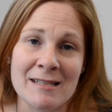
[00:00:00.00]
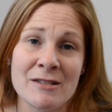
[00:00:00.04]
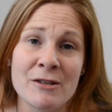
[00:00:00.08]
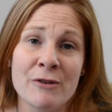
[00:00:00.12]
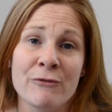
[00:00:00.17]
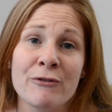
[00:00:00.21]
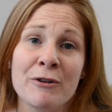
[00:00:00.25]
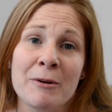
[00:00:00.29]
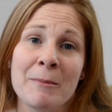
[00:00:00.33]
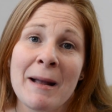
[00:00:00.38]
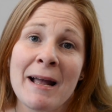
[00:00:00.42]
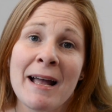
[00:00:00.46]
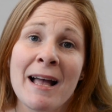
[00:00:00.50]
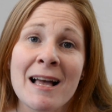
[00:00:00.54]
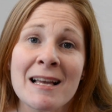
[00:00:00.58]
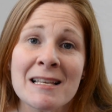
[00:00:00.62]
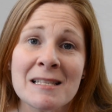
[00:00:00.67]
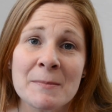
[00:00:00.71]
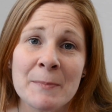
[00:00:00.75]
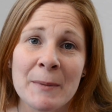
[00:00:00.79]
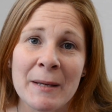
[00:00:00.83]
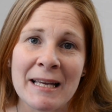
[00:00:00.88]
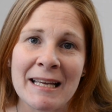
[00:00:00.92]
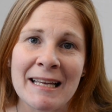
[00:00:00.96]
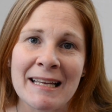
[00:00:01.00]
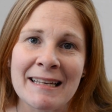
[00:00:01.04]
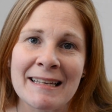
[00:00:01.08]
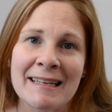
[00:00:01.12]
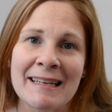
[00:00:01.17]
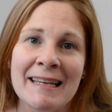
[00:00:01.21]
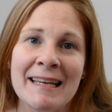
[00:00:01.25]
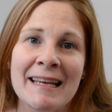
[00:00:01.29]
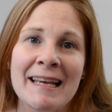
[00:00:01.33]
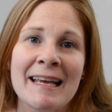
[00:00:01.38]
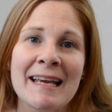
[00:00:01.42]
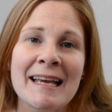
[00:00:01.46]
So for my husband,
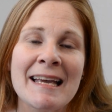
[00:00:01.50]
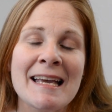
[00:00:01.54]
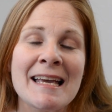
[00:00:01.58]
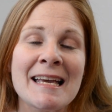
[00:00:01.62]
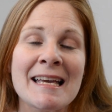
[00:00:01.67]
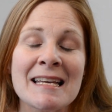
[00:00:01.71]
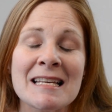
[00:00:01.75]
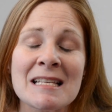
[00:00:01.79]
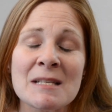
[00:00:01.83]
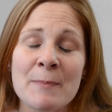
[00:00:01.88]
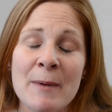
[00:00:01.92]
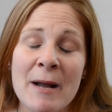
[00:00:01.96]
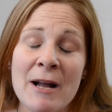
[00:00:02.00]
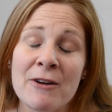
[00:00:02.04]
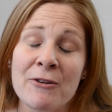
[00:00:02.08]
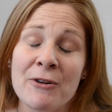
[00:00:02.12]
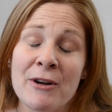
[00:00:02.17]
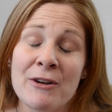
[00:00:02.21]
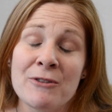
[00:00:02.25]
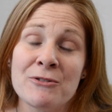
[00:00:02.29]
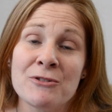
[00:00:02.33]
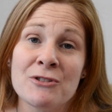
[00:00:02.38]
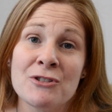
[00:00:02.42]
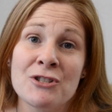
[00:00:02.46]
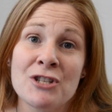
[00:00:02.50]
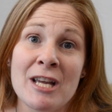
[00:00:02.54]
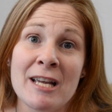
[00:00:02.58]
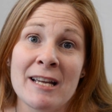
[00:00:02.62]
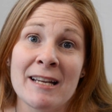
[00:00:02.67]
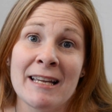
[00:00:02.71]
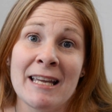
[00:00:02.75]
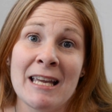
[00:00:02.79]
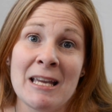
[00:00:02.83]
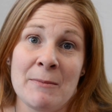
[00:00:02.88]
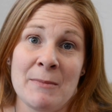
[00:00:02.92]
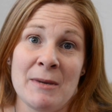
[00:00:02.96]
his background
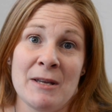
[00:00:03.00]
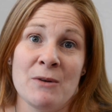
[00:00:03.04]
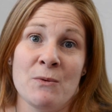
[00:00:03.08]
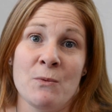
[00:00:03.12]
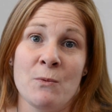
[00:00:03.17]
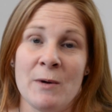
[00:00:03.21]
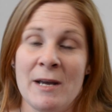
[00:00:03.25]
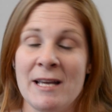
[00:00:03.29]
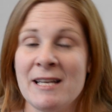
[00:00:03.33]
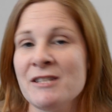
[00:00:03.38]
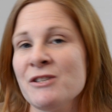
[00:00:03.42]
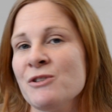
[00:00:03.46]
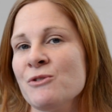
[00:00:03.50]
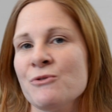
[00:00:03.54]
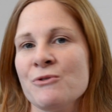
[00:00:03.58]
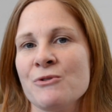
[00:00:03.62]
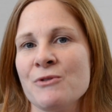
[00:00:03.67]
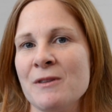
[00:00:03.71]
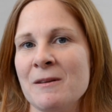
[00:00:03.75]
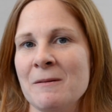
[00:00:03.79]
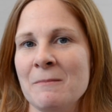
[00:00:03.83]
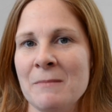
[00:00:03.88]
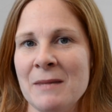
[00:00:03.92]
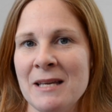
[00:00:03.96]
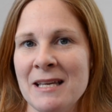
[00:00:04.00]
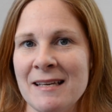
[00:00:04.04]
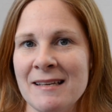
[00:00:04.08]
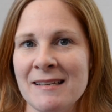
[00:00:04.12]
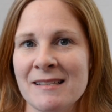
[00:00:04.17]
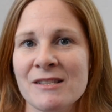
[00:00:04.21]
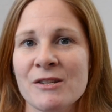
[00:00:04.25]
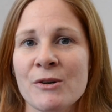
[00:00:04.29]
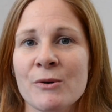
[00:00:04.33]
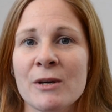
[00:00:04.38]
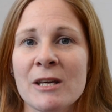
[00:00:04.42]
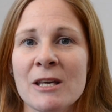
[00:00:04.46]
check came in way sooner than me.
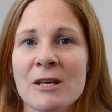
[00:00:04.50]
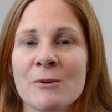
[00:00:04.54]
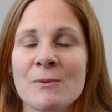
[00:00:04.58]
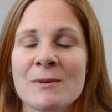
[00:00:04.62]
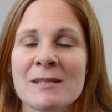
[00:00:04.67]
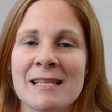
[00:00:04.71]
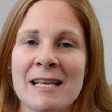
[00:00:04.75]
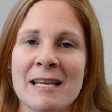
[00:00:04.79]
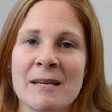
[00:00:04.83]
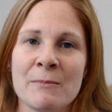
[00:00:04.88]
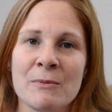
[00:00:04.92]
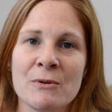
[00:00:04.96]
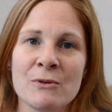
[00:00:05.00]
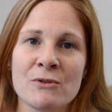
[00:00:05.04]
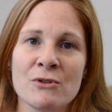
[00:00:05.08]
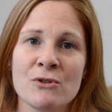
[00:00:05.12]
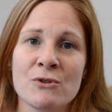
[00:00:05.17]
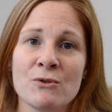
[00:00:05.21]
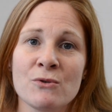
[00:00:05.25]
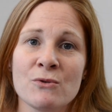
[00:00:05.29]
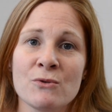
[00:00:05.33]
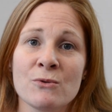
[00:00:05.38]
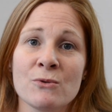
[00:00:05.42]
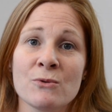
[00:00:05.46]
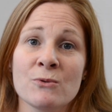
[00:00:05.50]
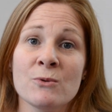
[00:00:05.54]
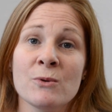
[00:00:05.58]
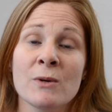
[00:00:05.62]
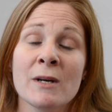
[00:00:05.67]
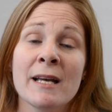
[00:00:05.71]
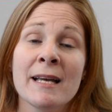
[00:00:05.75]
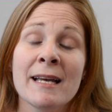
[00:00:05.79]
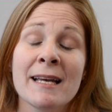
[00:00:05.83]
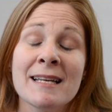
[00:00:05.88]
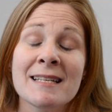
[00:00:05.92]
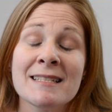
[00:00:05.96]
So he was able to
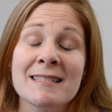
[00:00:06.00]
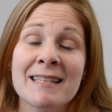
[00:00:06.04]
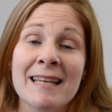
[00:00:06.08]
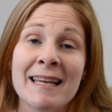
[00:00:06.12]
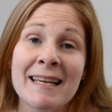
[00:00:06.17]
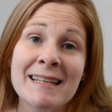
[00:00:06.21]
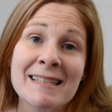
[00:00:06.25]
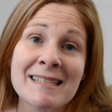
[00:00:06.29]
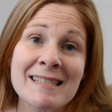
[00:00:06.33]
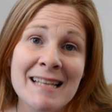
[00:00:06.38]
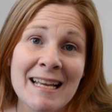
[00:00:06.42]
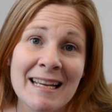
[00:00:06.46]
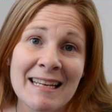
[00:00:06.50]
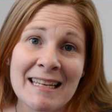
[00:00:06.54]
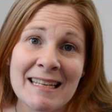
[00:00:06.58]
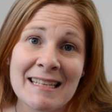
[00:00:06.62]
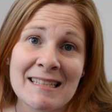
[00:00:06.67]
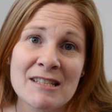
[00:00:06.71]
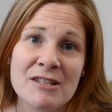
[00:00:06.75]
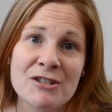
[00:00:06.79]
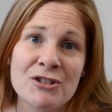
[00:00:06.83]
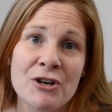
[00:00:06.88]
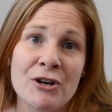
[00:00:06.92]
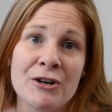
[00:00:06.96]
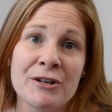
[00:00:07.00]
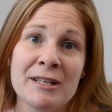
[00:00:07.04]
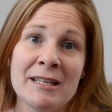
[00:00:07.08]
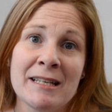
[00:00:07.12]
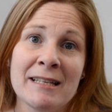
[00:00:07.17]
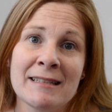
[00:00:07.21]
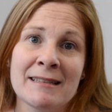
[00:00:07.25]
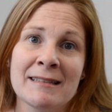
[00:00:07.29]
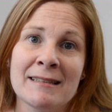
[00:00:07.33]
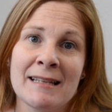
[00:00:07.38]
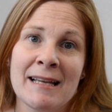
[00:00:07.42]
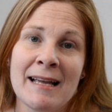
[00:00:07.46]
take signings
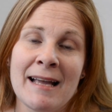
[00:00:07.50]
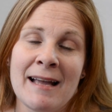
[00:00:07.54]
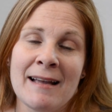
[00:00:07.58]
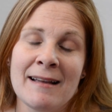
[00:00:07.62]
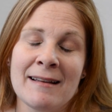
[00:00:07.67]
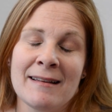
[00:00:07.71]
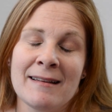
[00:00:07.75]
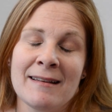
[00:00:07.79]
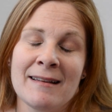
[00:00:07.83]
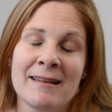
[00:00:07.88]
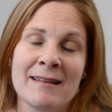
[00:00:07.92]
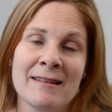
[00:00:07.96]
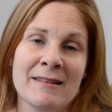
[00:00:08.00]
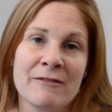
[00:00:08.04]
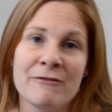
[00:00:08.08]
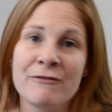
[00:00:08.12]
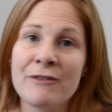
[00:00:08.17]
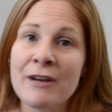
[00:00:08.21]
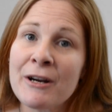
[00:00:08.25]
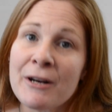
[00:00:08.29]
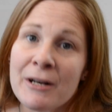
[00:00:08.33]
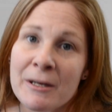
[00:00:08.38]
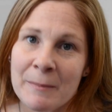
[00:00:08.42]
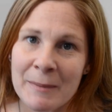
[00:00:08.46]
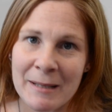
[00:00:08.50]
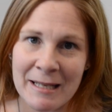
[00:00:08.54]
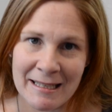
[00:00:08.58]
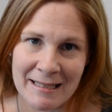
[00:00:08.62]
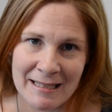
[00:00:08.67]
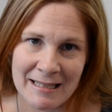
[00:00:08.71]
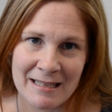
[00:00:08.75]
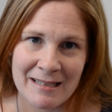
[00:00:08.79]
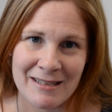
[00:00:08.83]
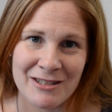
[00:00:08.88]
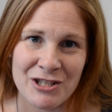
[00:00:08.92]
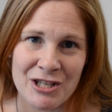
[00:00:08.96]
starting in the very
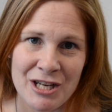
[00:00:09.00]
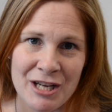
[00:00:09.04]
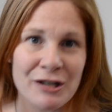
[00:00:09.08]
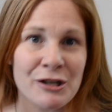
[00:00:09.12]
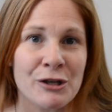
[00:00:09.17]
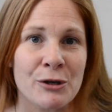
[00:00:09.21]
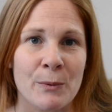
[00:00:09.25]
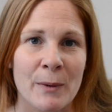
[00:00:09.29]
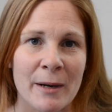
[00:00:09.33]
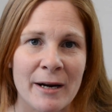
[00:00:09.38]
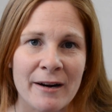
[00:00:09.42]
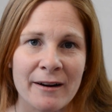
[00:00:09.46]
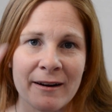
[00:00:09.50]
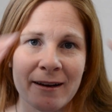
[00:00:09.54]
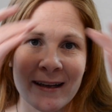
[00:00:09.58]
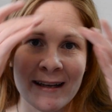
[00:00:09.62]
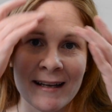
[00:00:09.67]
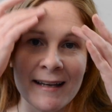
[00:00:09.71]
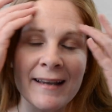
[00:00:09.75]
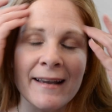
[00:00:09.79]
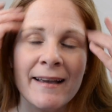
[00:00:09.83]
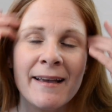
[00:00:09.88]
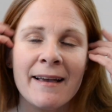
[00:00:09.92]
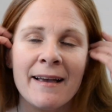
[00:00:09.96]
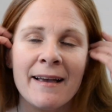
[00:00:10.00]
beginning of January.